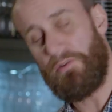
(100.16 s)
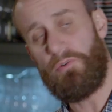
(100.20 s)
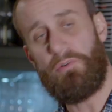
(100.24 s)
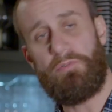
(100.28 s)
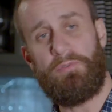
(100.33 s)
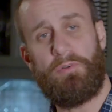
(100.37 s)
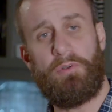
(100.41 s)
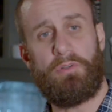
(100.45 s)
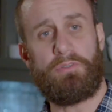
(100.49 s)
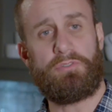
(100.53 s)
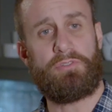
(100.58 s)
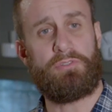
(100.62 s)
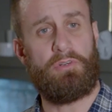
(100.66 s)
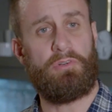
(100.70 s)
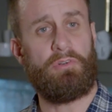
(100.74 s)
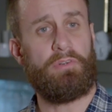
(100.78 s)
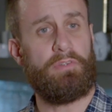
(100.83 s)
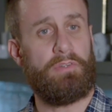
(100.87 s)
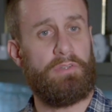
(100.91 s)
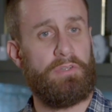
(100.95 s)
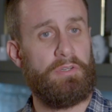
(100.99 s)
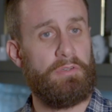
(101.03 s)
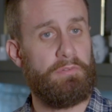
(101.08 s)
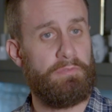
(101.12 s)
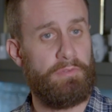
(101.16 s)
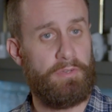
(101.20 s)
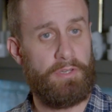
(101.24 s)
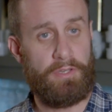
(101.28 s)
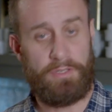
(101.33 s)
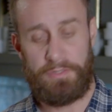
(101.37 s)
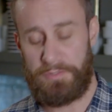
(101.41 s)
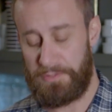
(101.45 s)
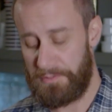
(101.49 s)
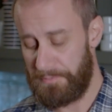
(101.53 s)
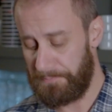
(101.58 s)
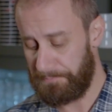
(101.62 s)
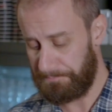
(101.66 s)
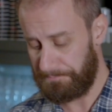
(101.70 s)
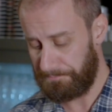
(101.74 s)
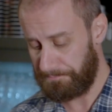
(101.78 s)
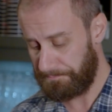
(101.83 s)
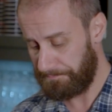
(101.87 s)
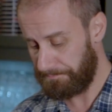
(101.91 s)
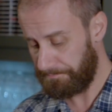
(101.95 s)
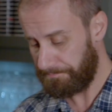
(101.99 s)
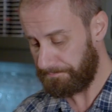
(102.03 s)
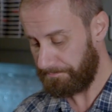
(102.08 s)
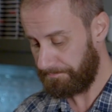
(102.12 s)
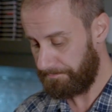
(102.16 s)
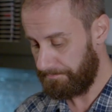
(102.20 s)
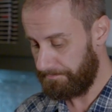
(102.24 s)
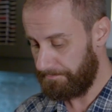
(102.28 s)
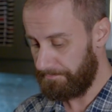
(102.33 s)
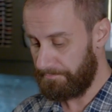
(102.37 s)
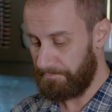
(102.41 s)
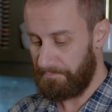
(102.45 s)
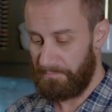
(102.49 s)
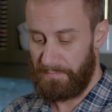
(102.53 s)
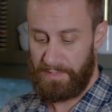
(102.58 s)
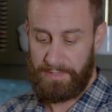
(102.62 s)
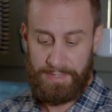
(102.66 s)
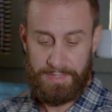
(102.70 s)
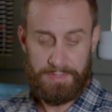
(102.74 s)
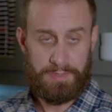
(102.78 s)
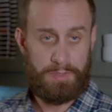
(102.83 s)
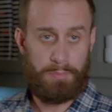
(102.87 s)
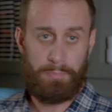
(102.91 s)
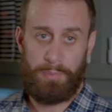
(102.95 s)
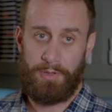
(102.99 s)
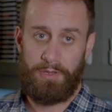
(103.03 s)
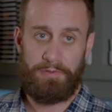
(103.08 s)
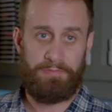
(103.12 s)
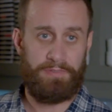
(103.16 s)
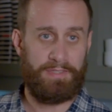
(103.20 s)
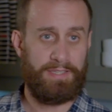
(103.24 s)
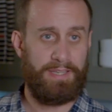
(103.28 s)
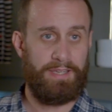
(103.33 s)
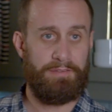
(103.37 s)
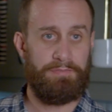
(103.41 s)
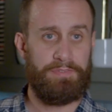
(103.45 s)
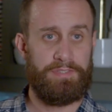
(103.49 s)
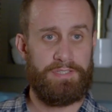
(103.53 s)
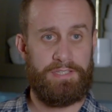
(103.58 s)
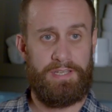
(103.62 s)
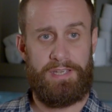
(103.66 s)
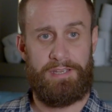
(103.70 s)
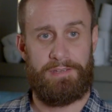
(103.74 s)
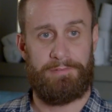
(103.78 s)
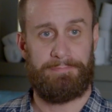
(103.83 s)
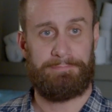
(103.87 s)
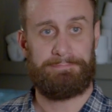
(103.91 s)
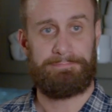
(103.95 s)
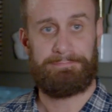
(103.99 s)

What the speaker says: awful lot stronger than your first. And that's the perfect cafetiere.